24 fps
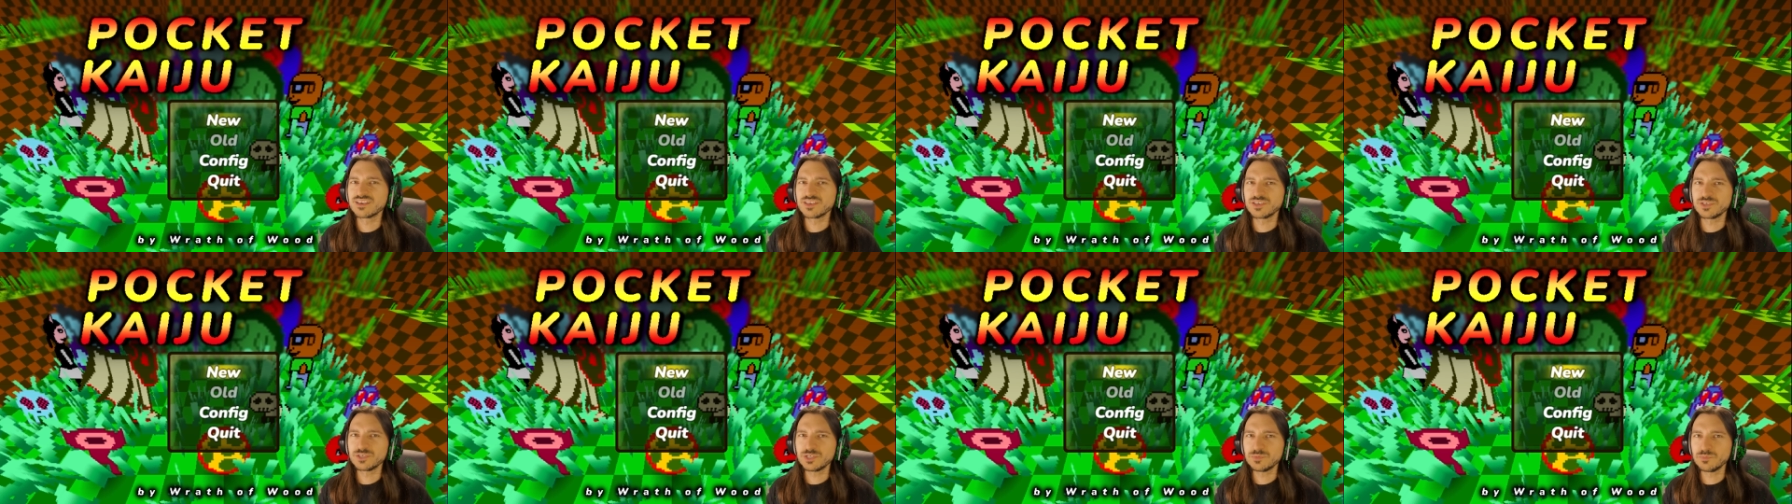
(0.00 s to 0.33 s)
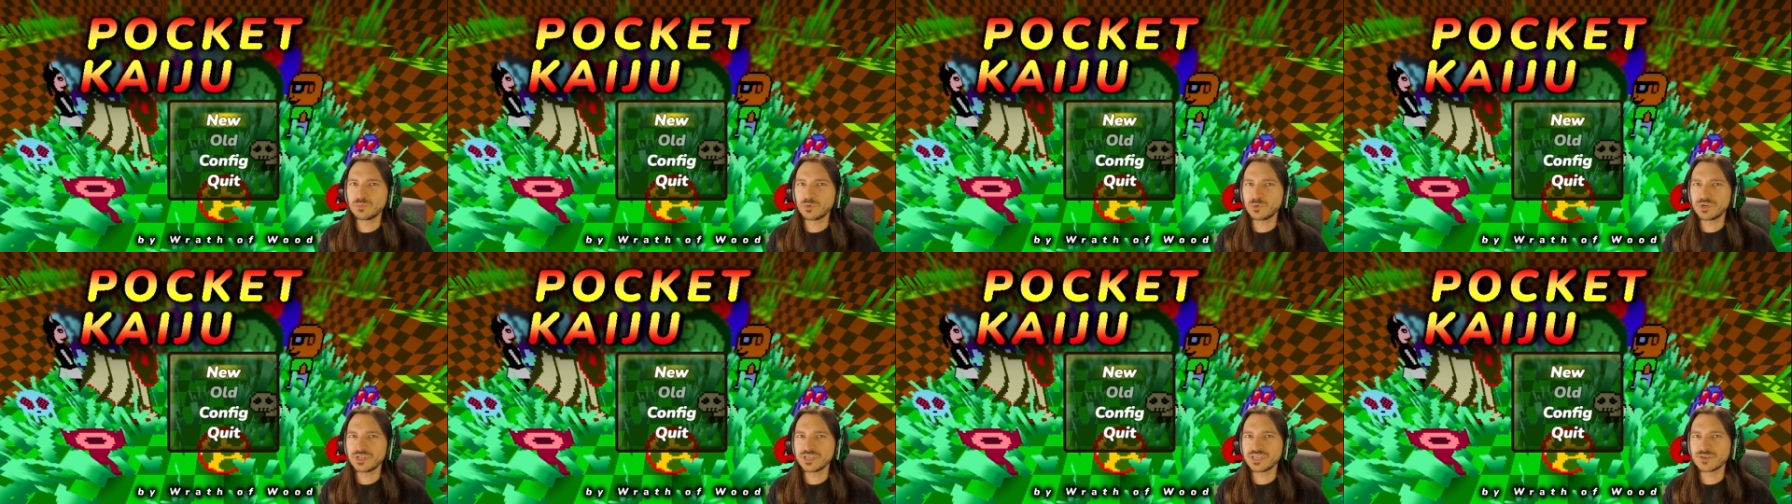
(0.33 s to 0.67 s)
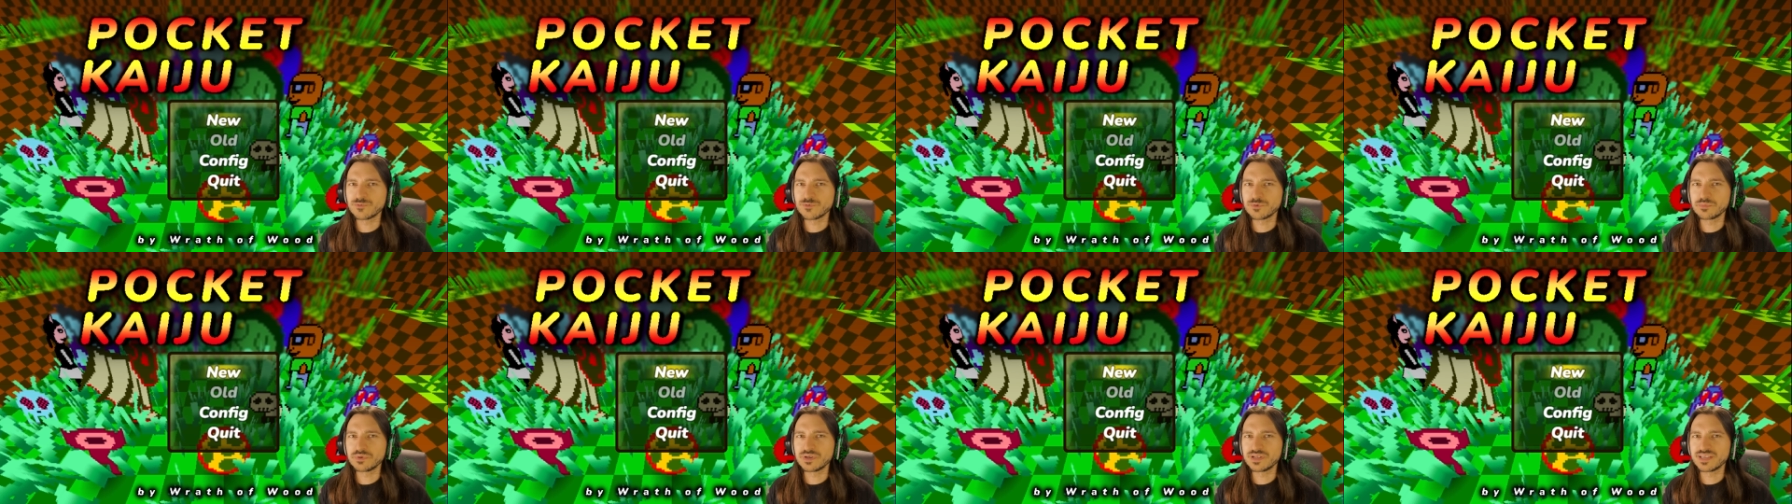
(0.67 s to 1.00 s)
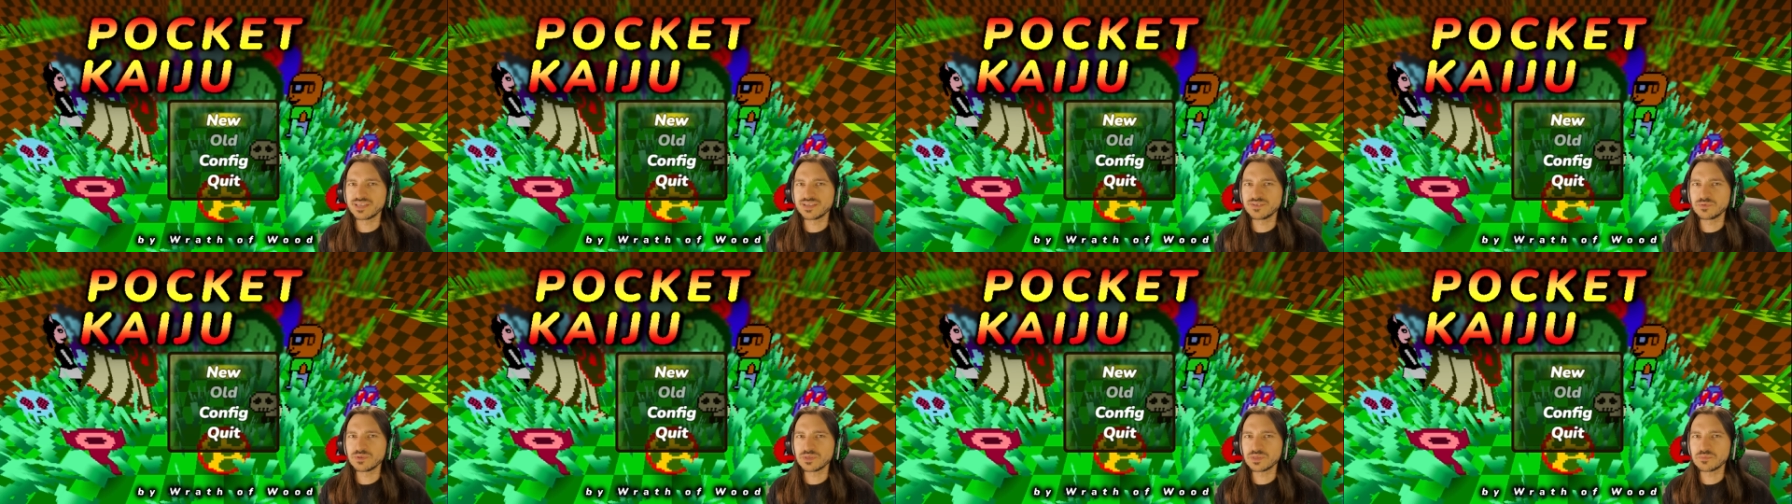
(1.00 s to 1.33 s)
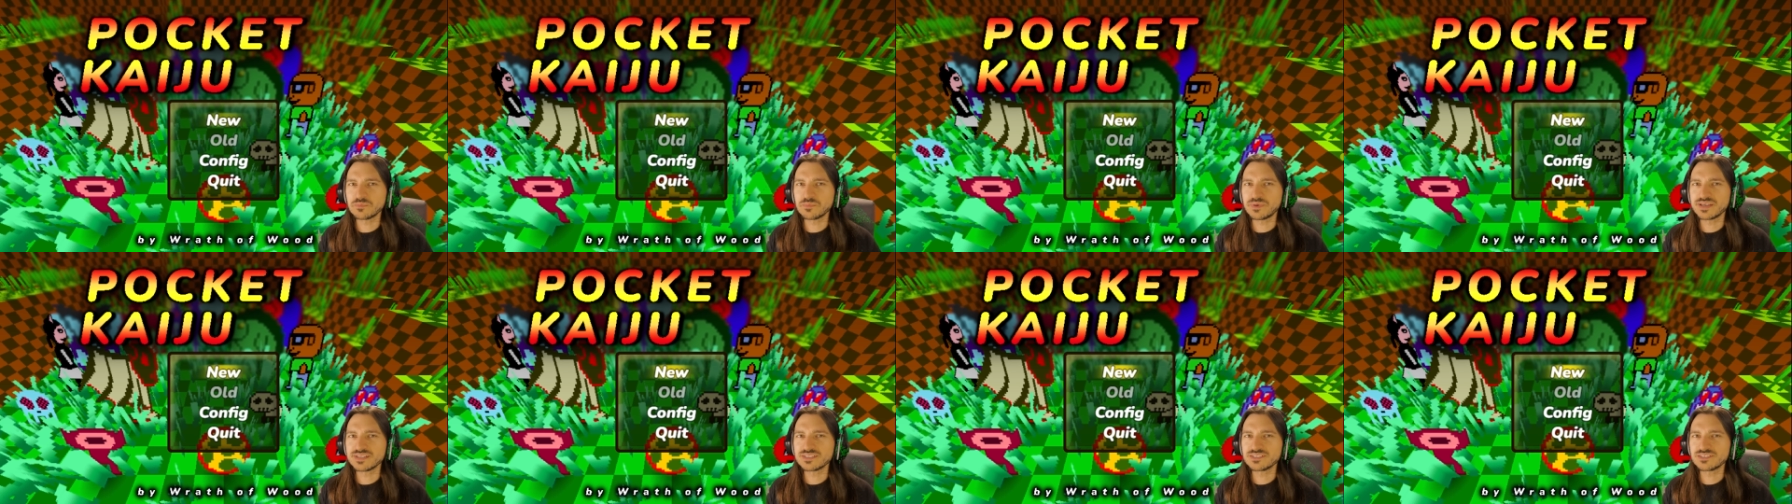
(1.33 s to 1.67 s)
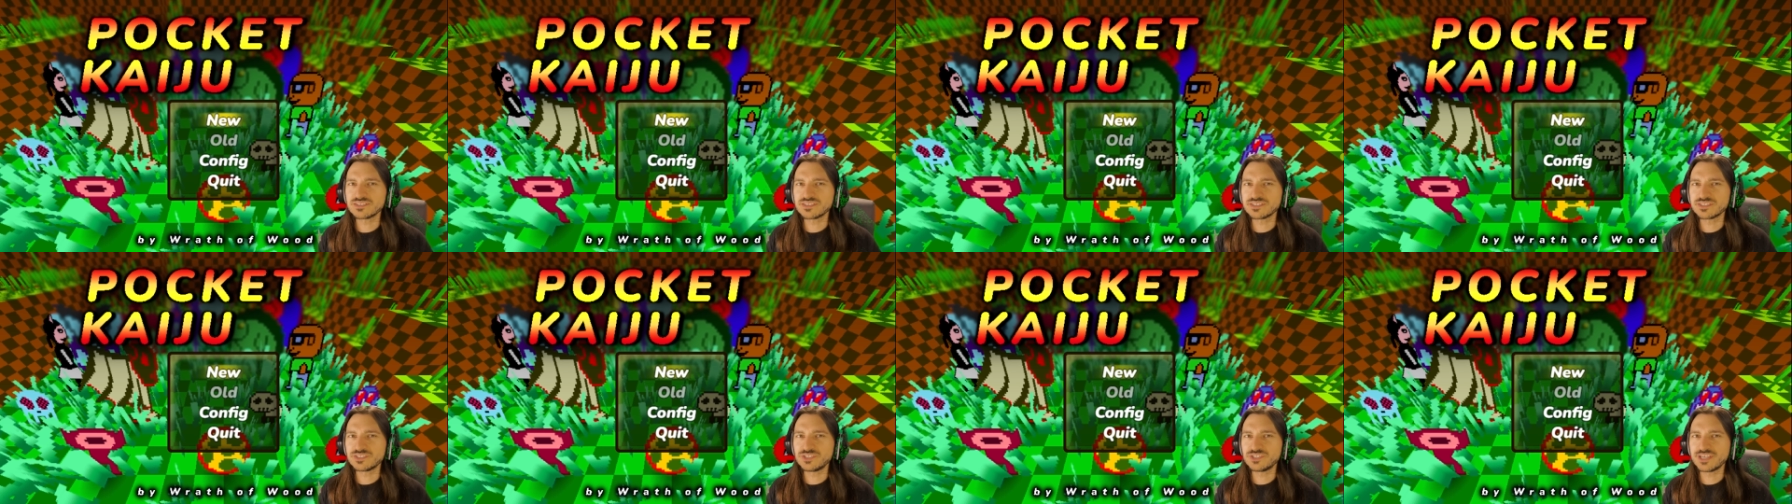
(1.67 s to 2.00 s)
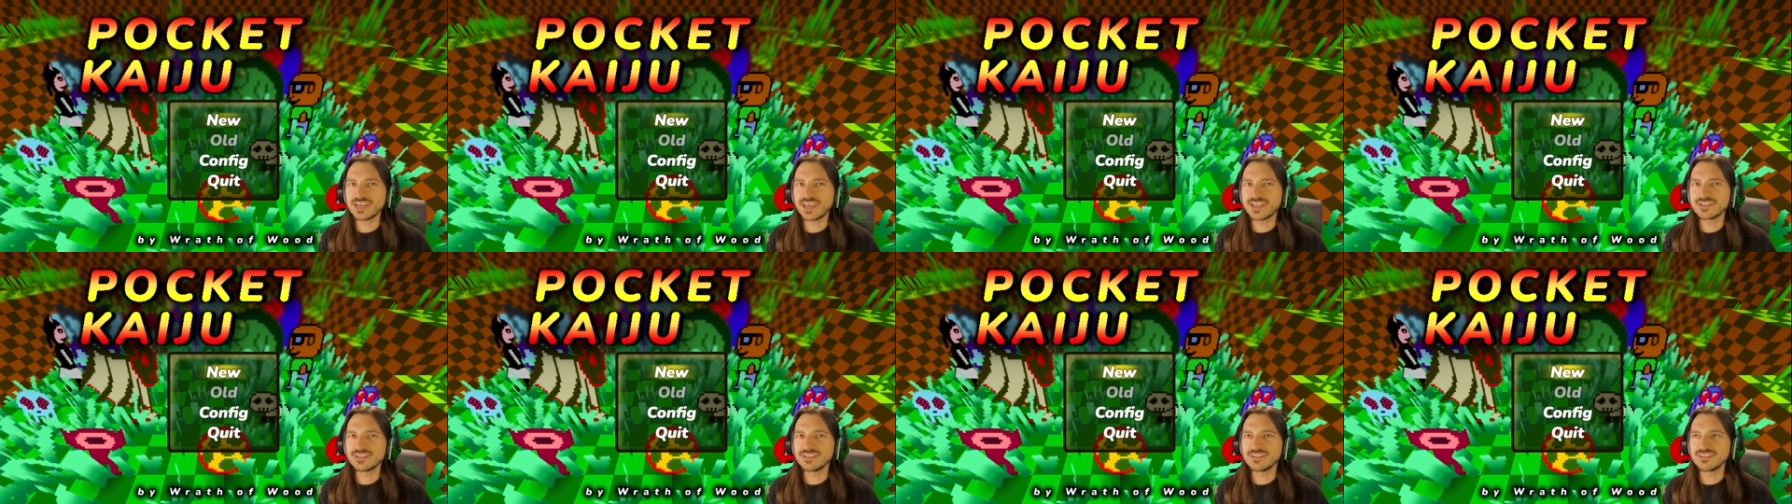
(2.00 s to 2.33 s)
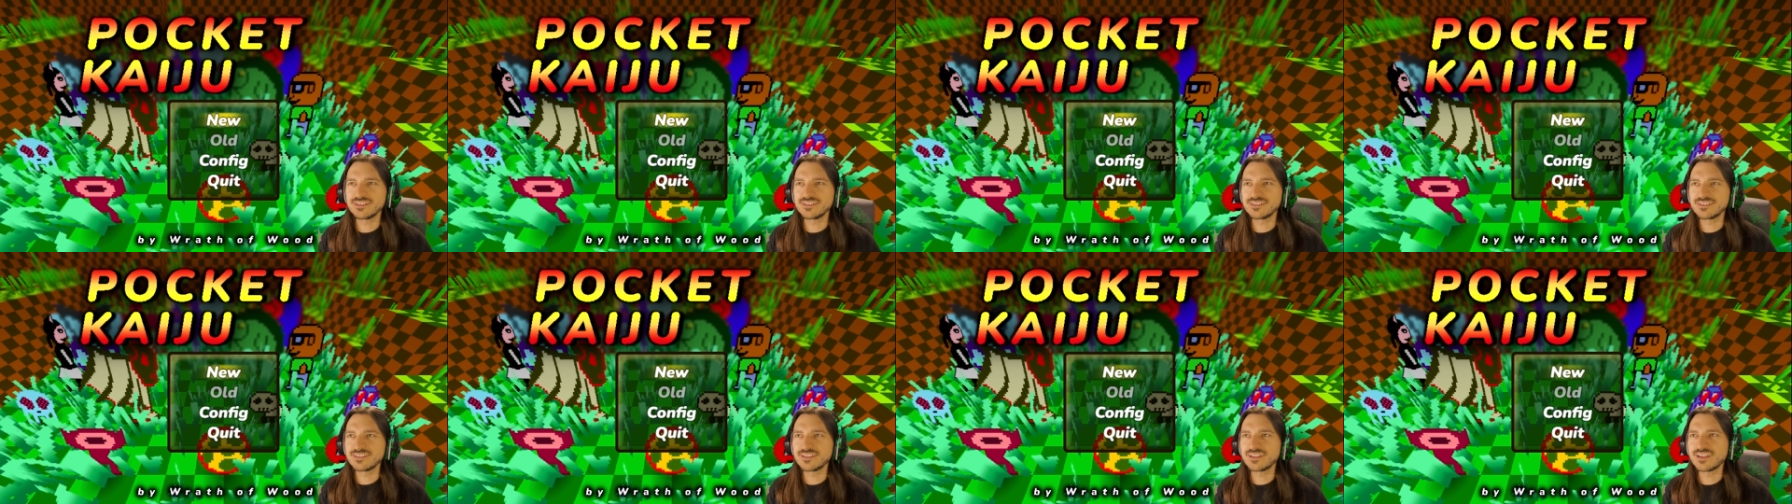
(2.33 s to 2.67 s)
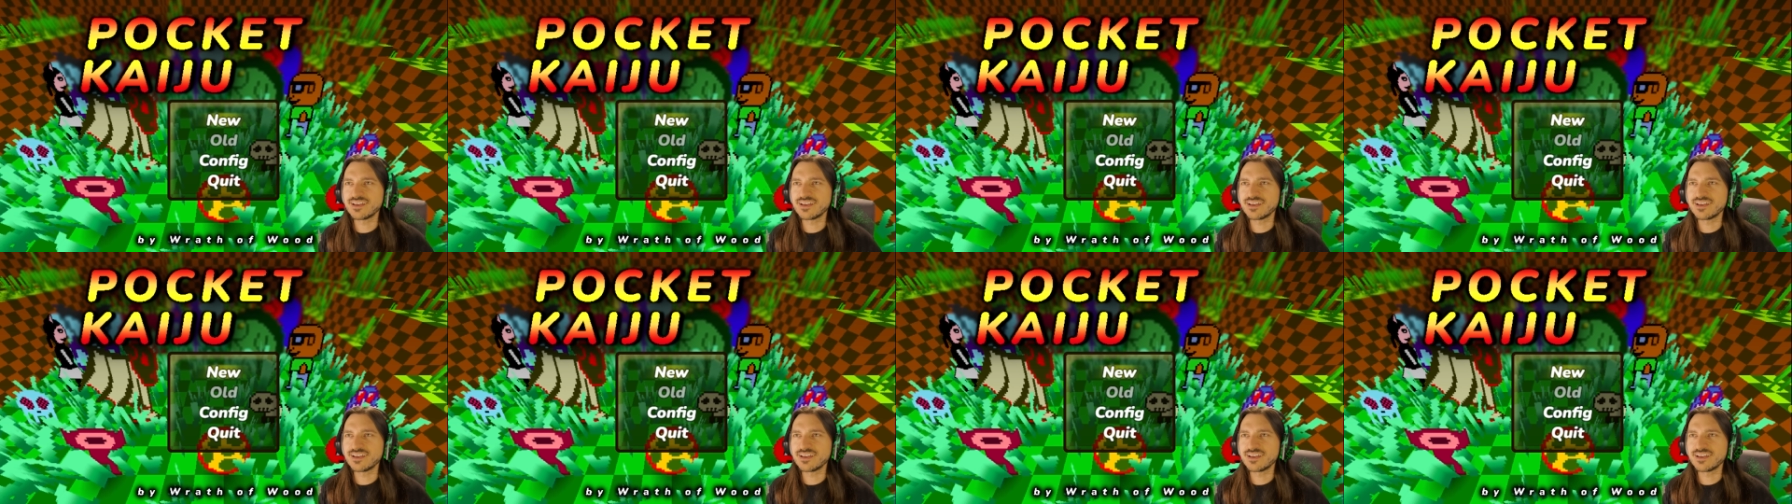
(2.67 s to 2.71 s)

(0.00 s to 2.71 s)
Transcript: Good morning, everybody. Welcome back to the channel.